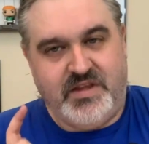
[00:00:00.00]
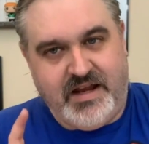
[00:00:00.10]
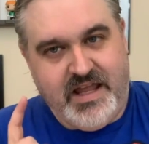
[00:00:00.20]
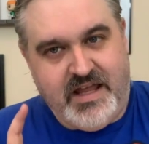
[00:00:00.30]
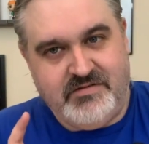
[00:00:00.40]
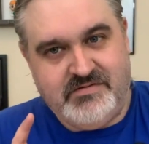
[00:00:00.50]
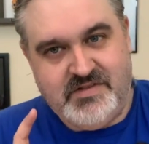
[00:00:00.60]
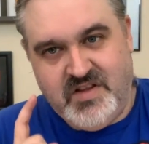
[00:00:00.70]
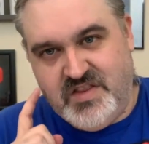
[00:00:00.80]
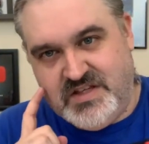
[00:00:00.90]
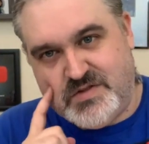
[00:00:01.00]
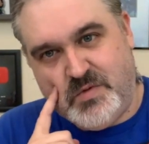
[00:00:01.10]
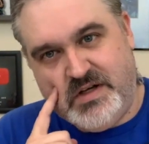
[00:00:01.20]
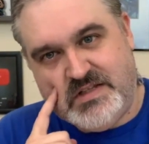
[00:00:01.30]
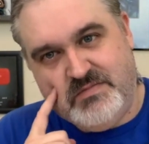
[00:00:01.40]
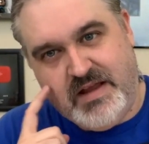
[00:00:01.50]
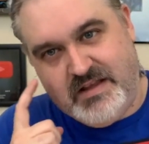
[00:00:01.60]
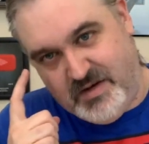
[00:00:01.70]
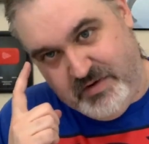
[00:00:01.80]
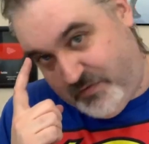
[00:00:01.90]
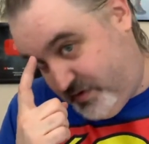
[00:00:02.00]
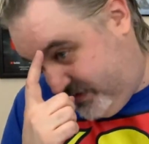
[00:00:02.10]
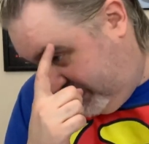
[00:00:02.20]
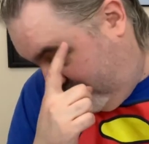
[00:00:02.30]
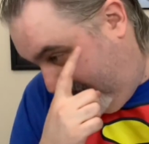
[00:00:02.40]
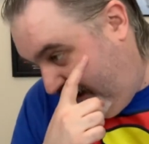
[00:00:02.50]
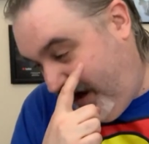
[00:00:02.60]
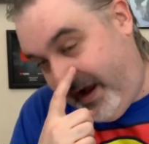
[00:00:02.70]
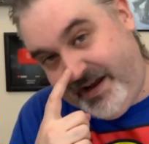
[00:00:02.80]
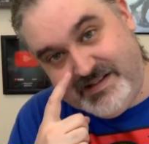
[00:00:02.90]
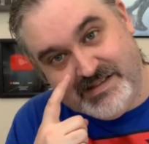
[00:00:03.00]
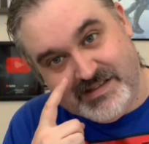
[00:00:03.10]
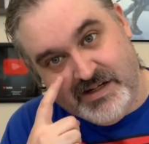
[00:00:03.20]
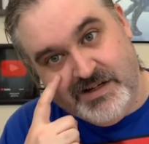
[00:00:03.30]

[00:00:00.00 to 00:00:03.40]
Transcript: Again, this one is mainly gonna be focusing on my eyes,